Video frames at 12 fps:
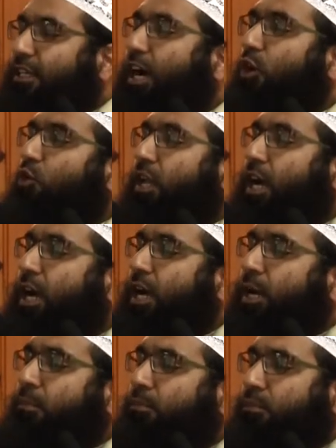'Ya
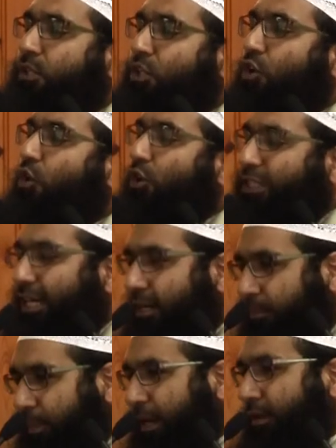ghulam, O
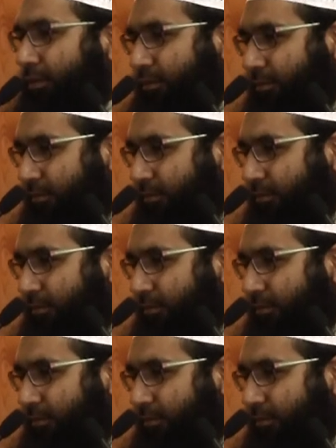young man.'